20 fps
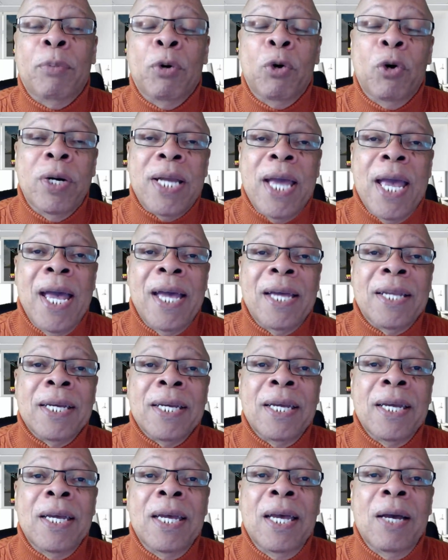Poor Dad,
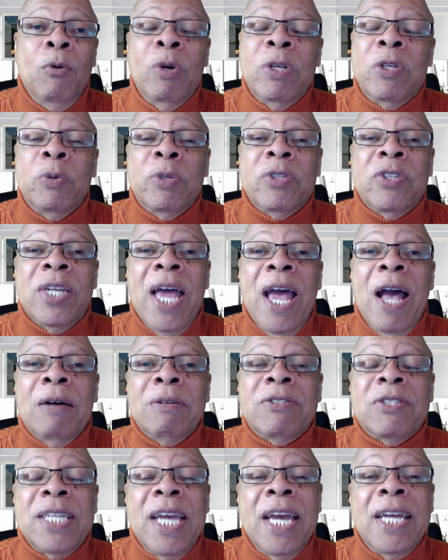which was an
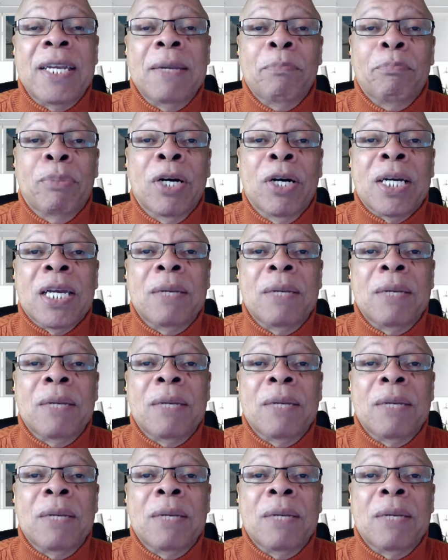outstanding book.